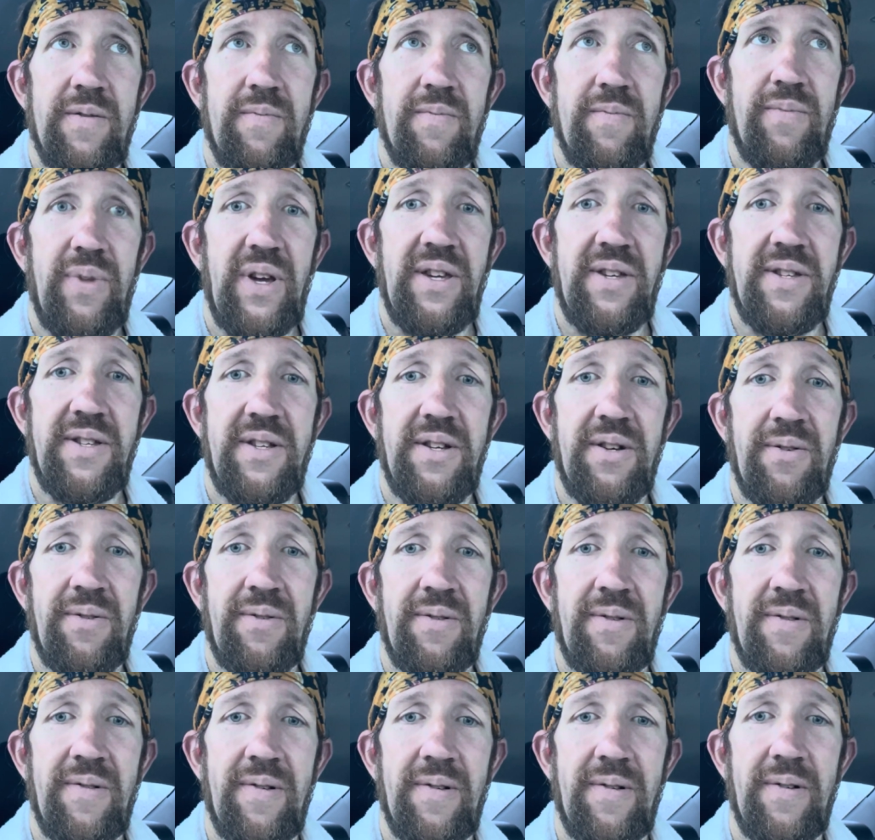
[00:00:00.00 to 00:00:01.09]
be still,
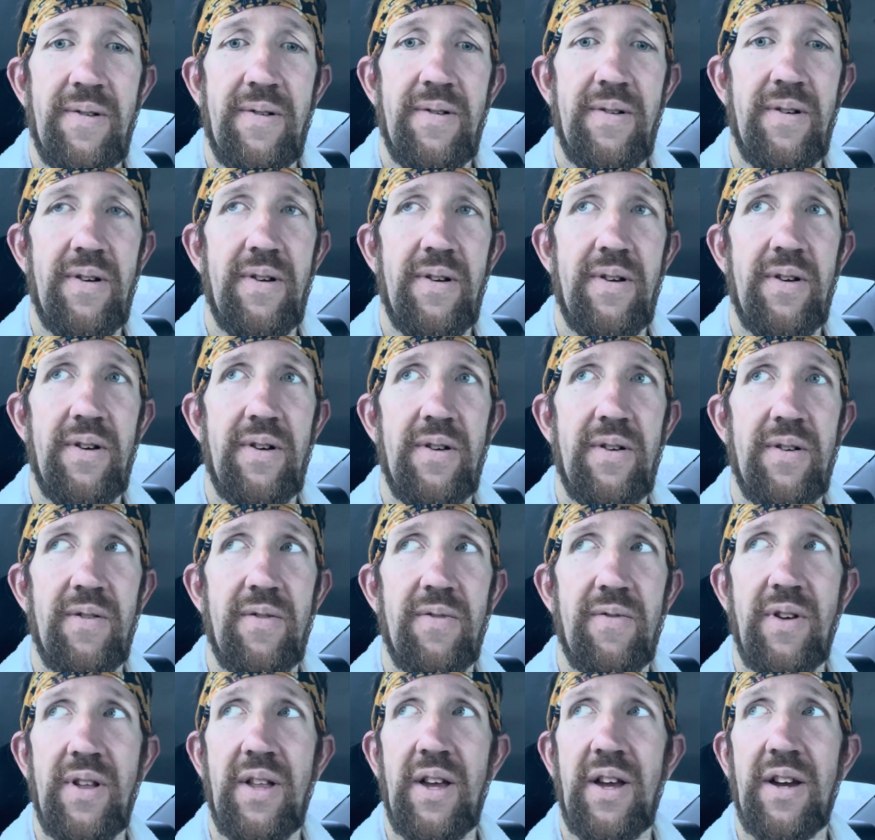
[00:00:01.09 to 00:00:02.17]

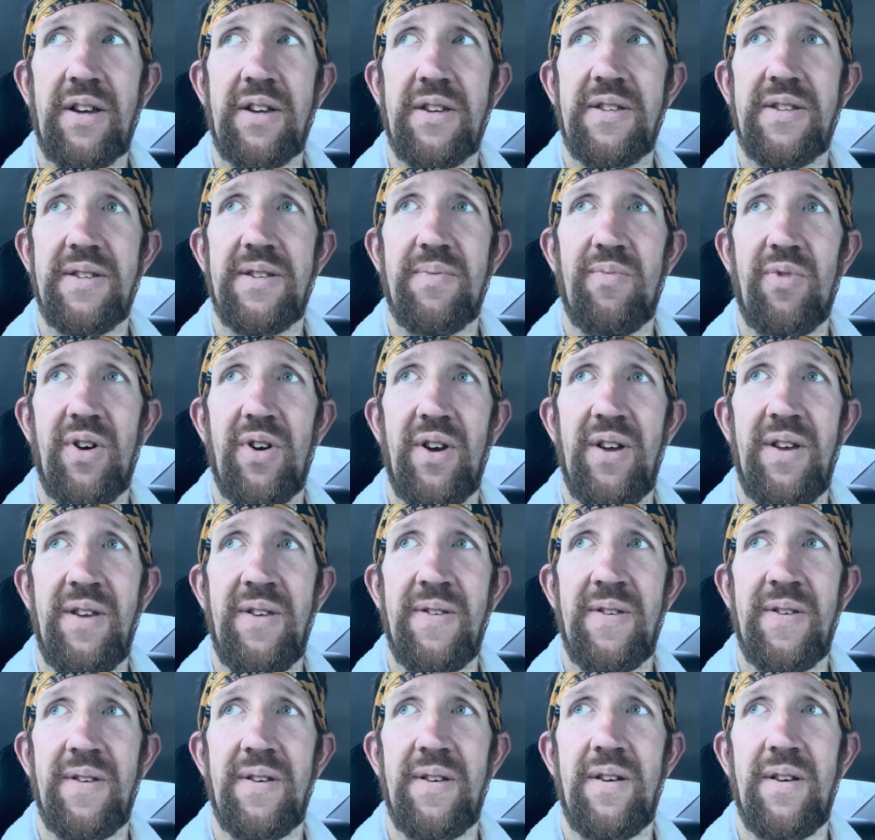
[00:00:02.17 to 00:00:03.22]
relax, breathe,